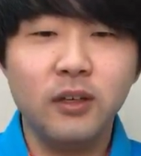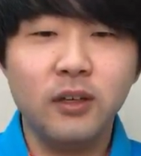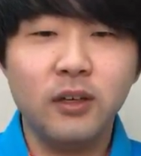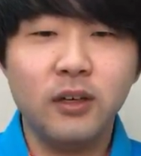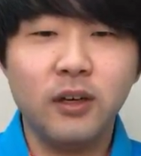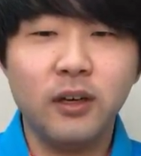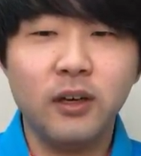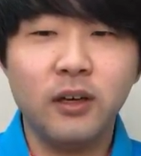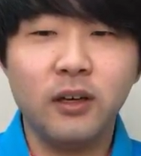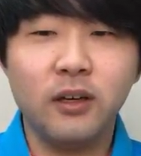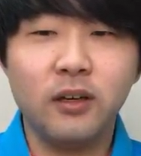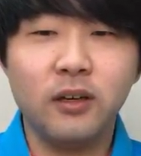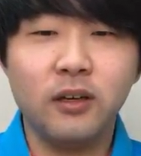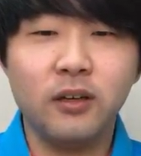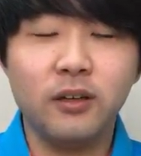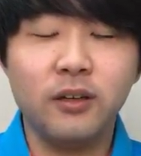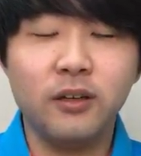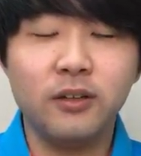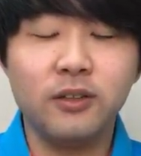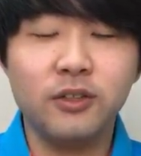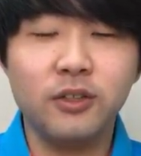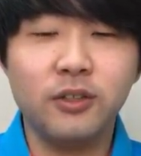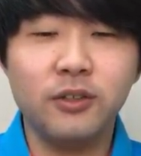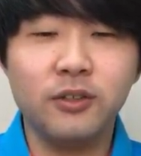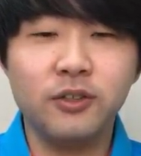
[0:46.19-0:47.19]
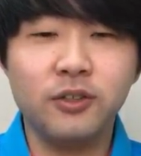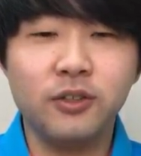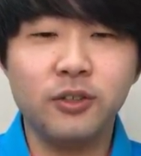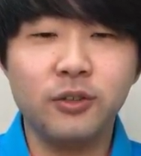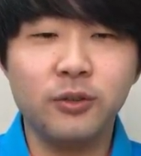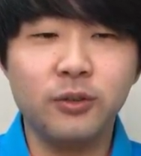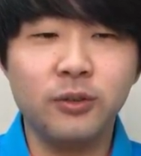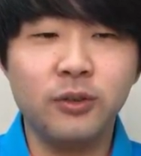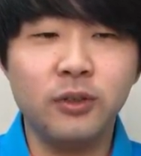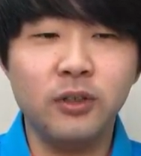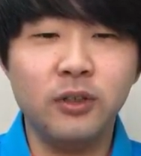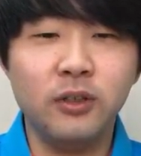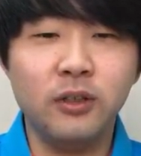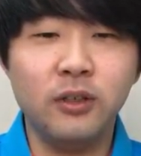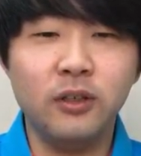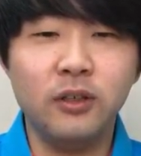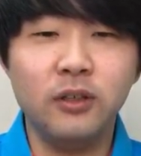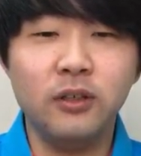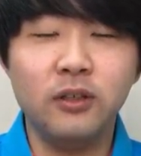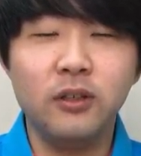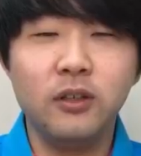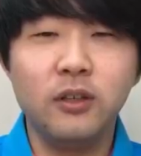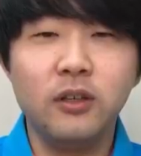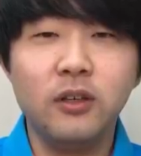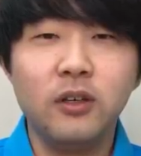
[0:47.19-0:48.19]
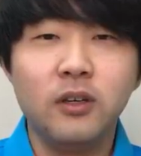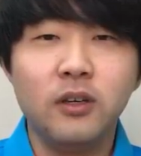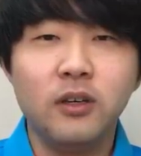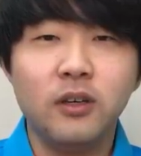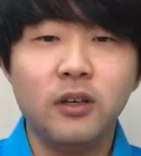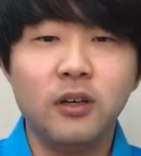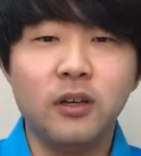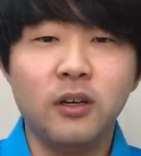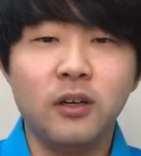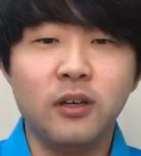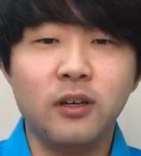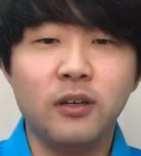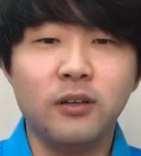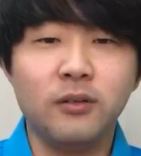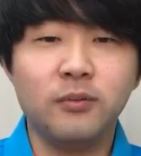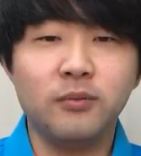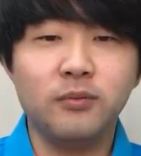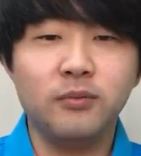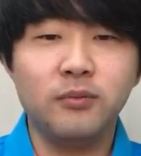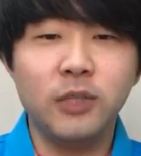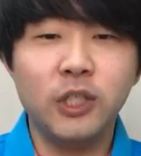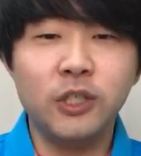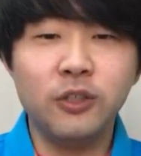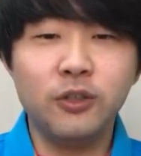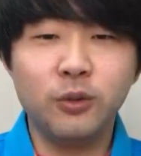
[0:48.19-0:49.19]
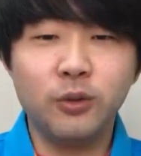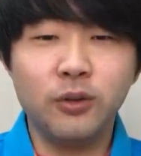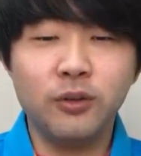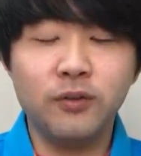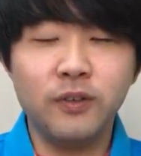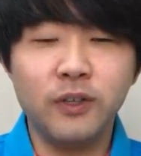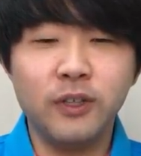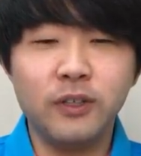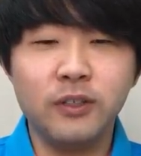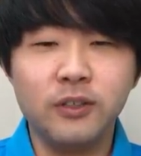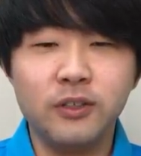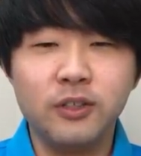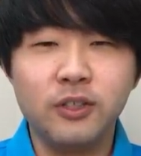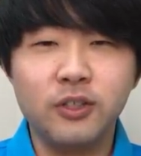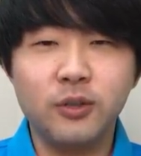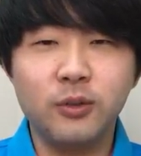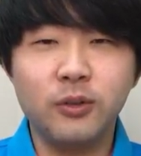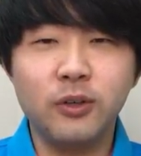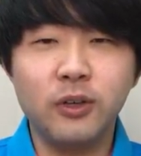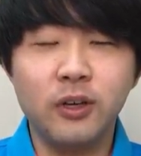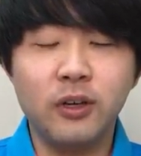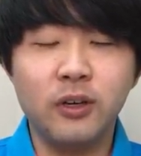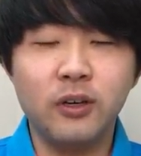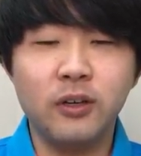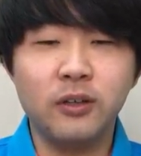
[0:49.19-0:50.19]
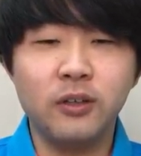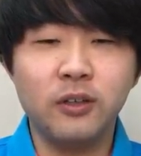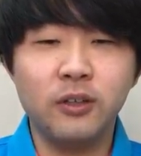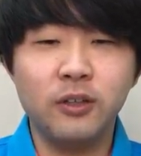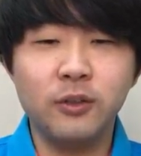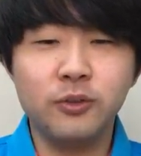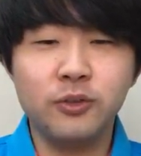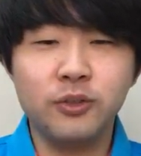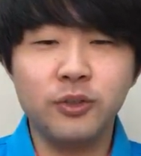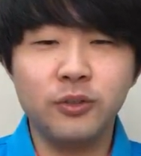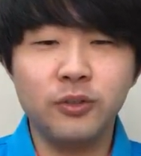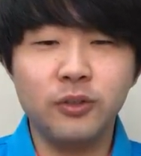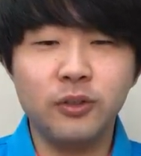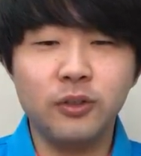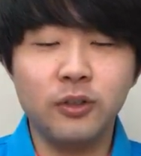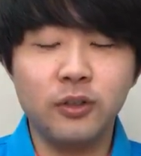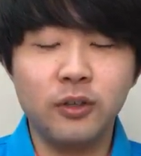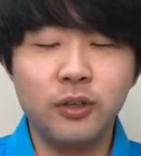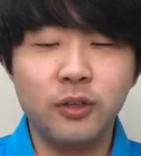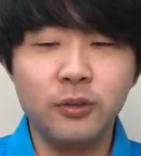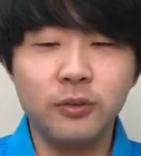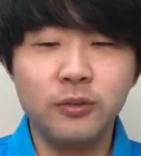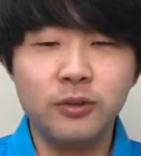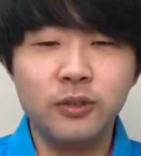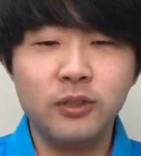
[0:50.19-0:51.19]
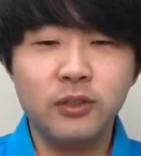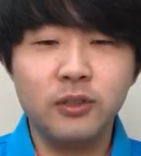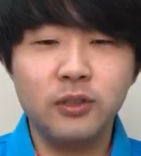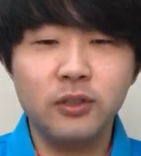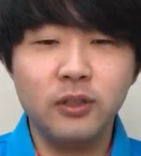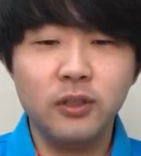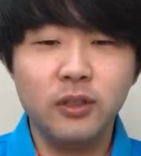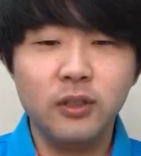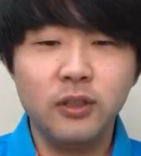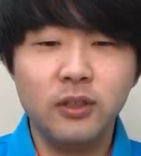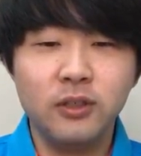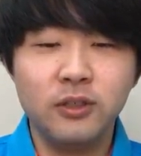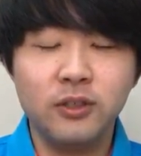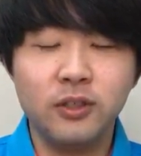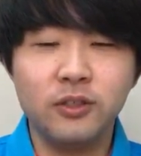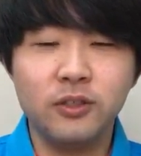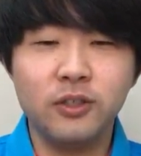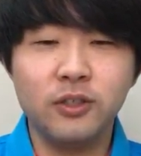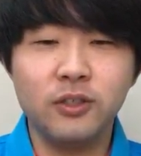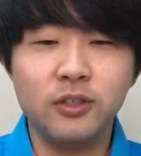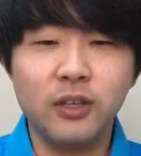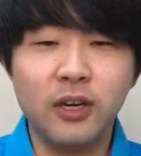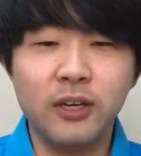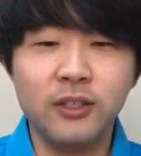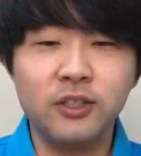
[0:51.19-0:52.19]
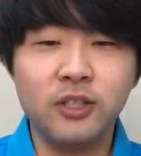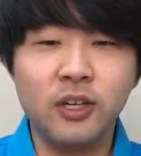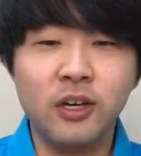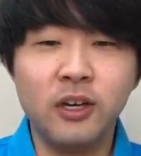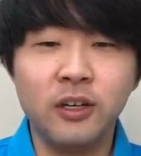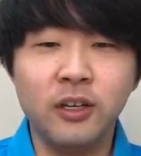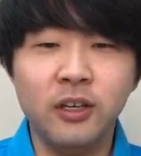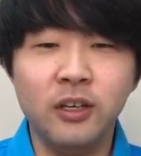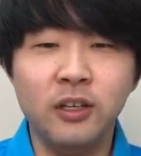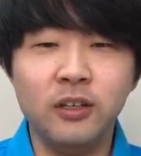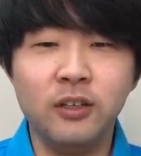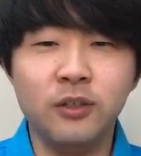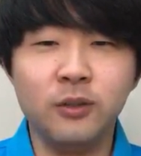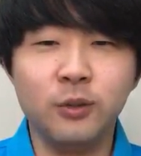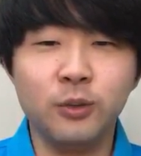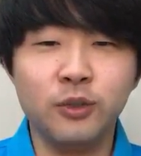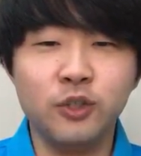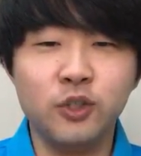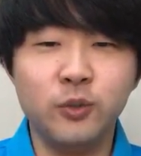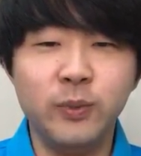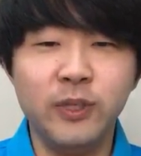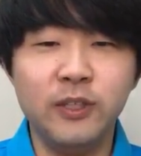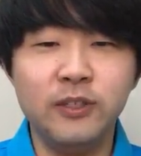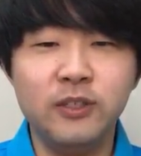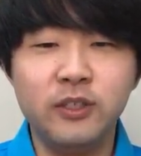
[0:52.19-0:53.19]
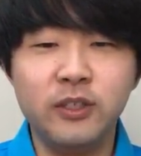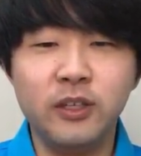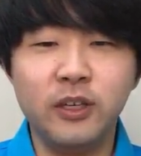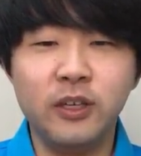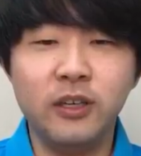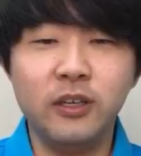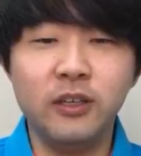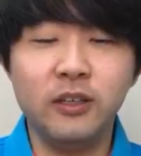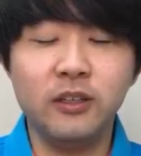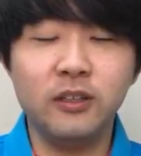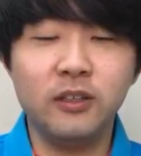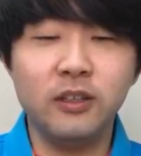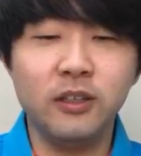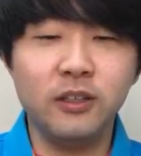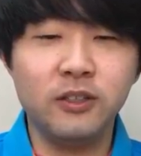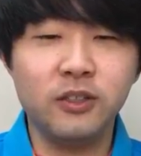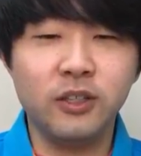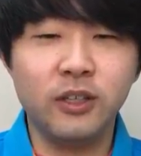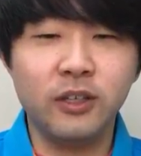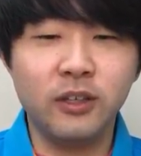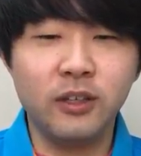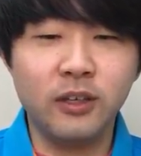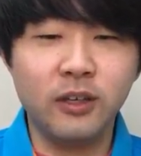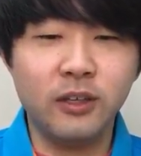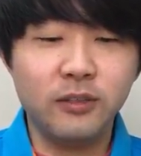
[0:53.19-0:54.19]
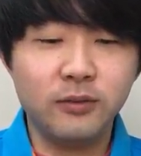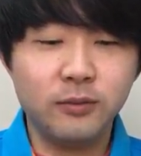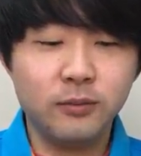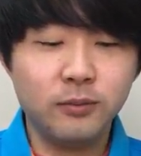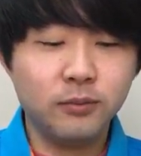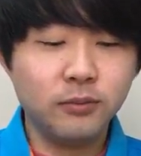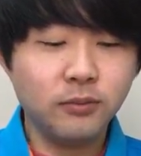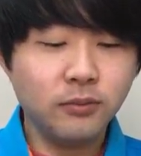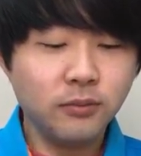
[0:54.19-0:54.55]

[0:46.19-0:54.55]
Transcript: There's also the indoor events going on closer to the coast, such as ice hockey or speed skating and things like that.